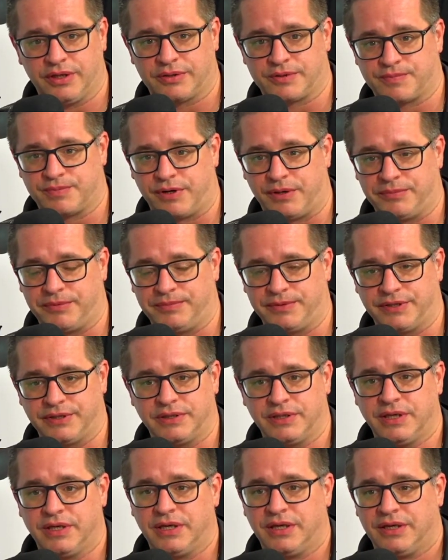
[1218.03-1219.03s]
I know it, it's
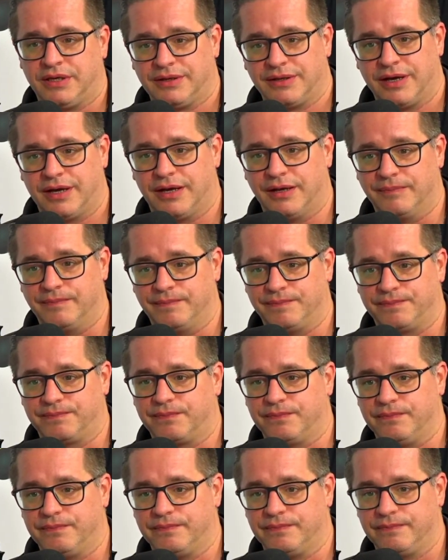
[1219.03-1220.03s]
probably...
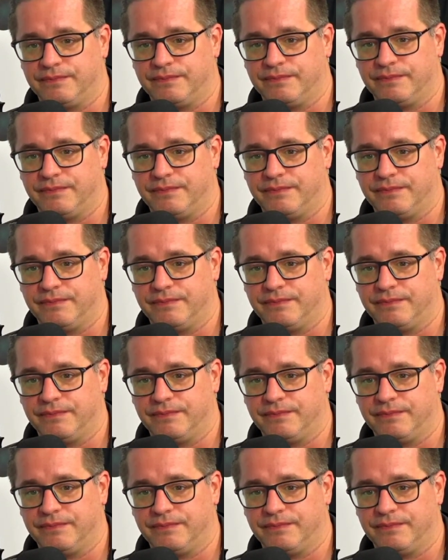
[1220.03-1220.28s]
Um,